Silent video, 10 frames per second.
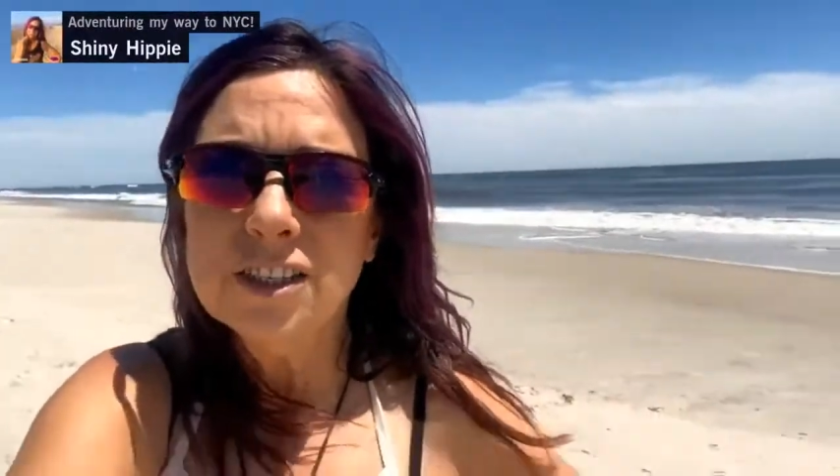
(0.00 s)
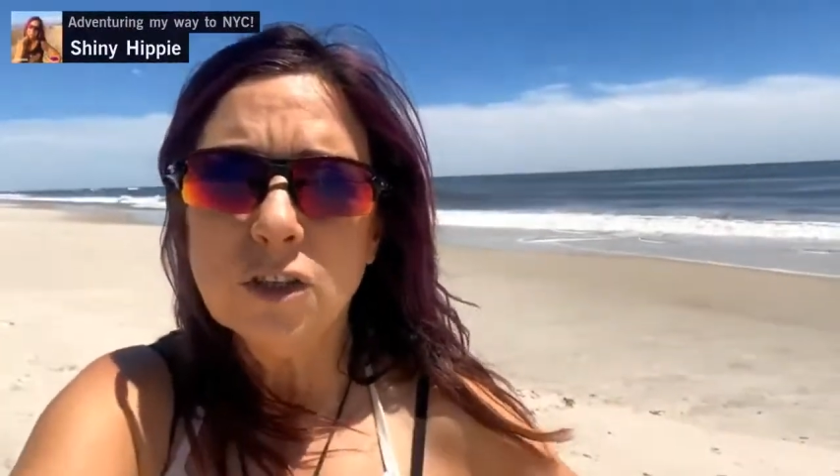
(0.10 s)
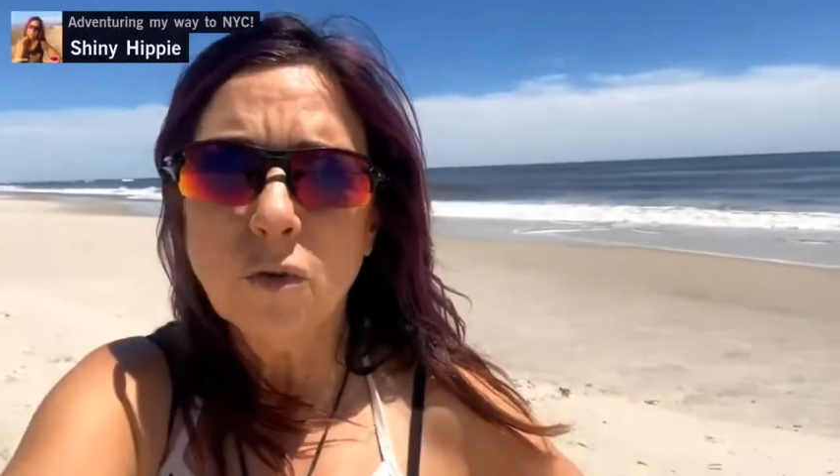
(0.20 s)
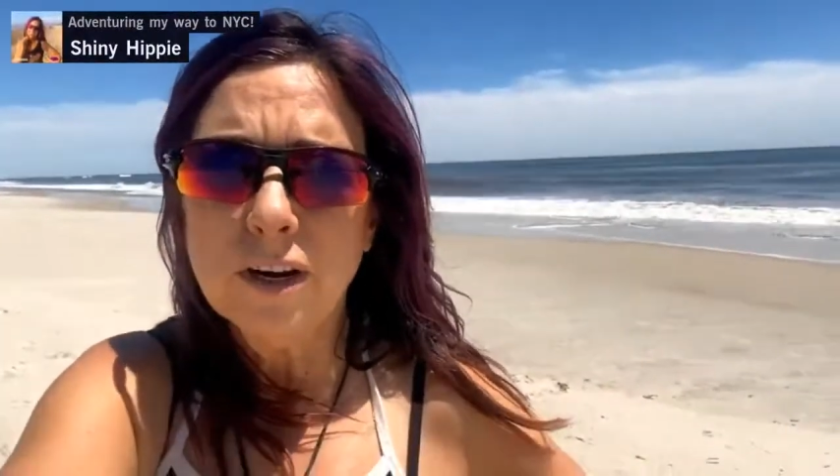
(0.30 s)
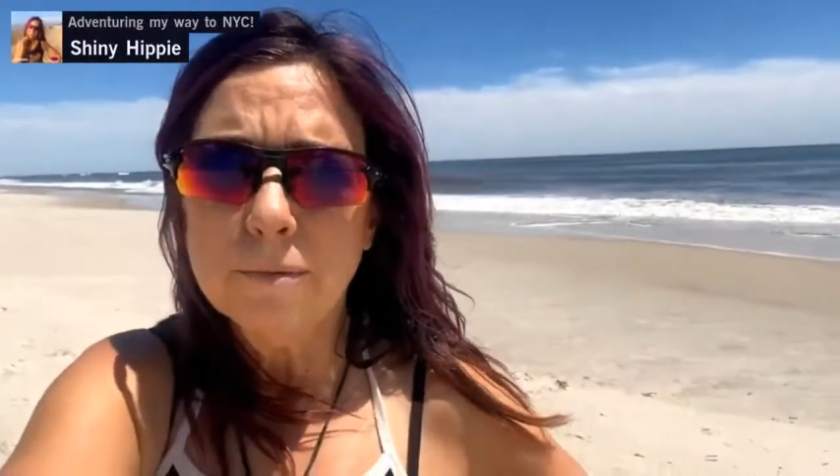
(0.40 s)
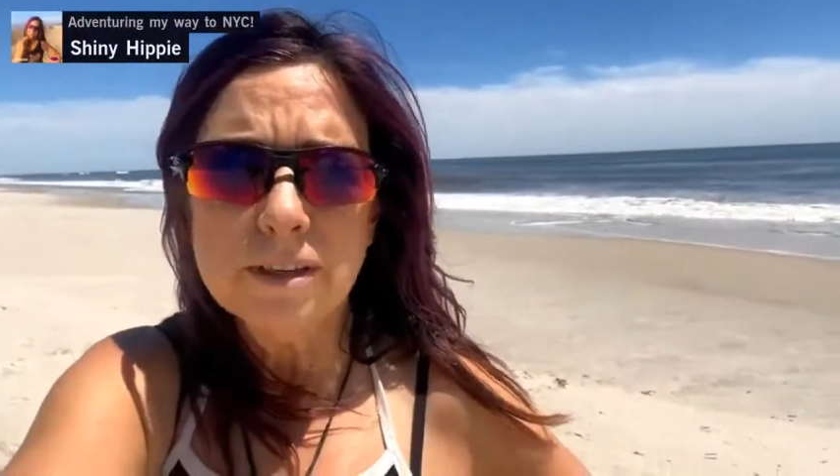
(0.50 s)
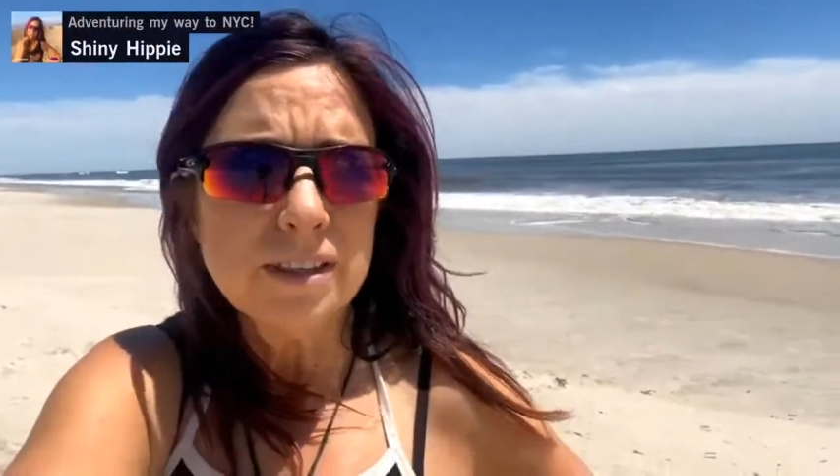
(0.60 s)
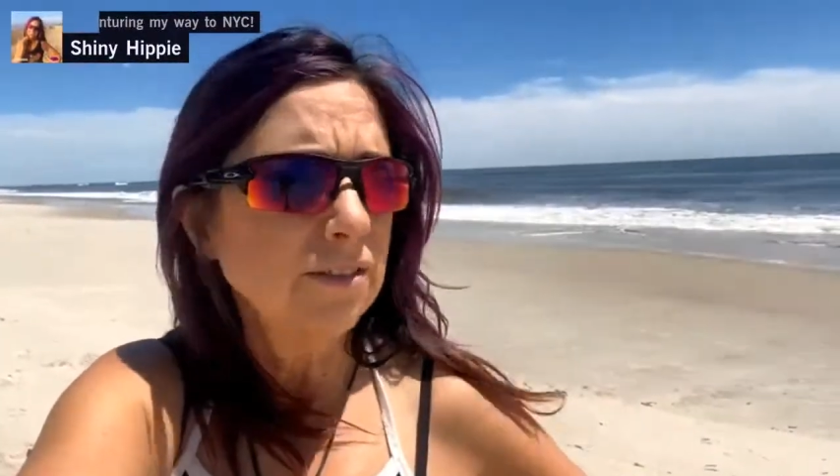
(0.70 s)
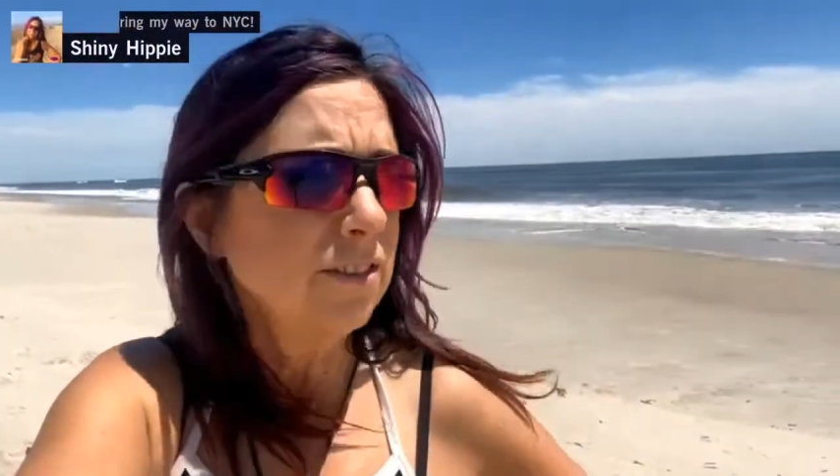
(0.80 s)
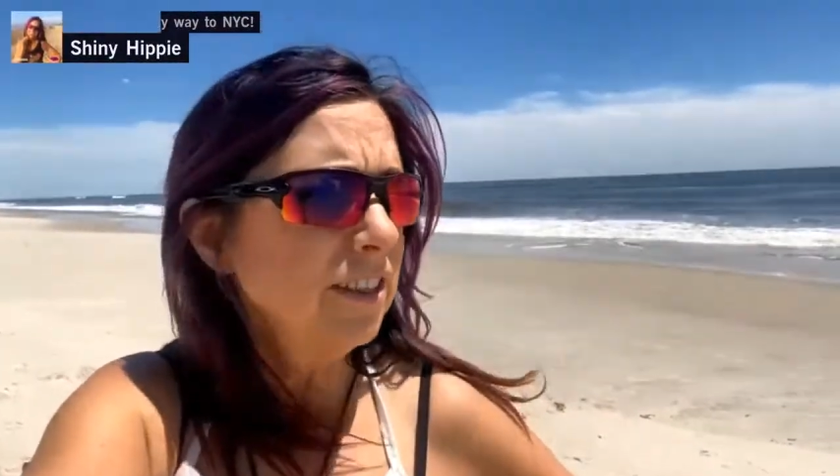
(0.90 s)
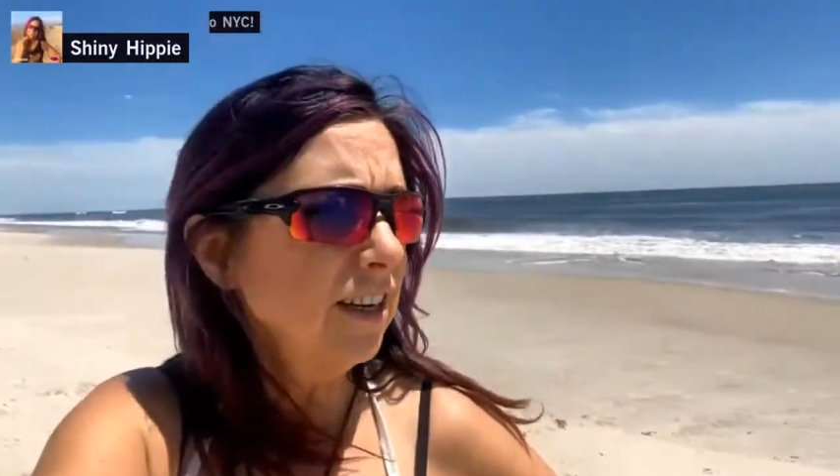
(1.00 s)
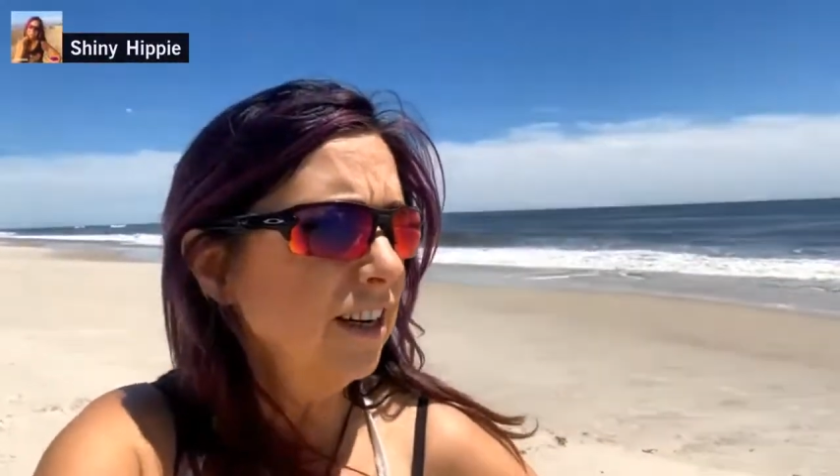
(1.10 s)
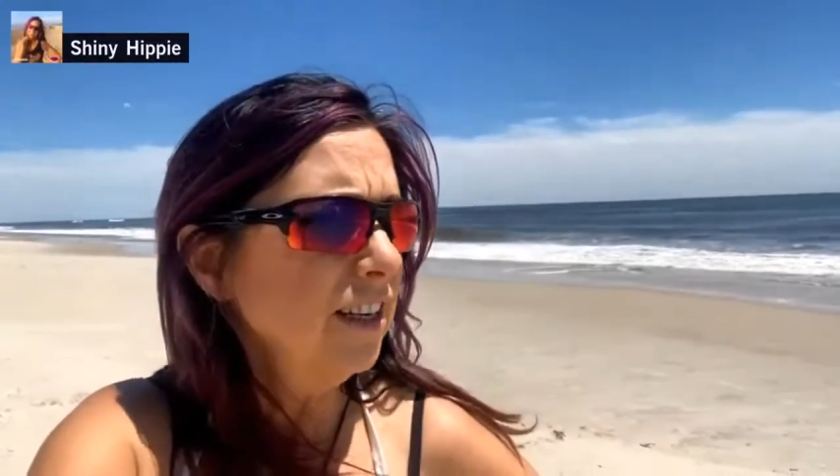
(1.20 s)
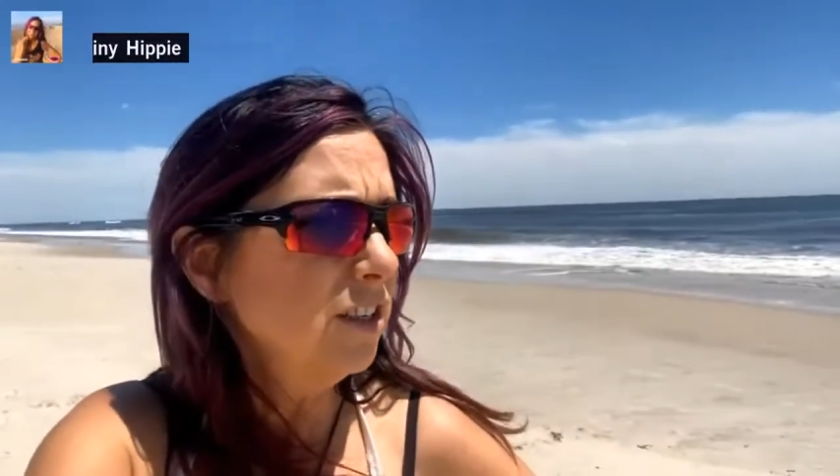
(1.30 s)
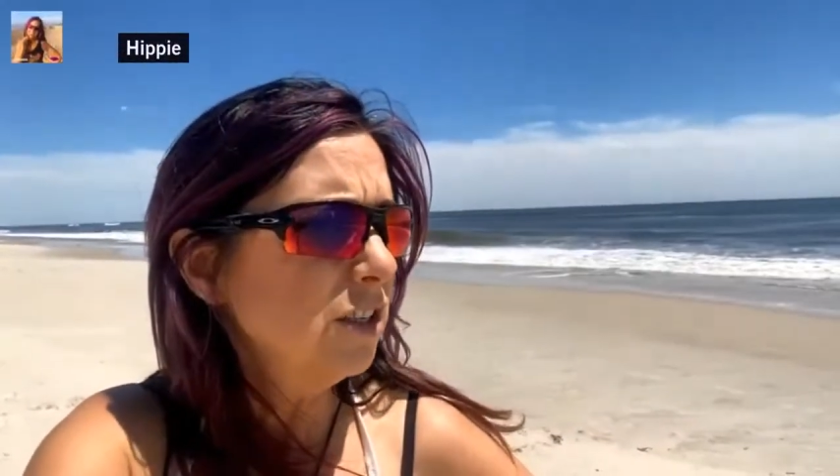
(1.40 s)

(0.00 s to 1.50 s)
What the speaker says: Instagram because I haven't done an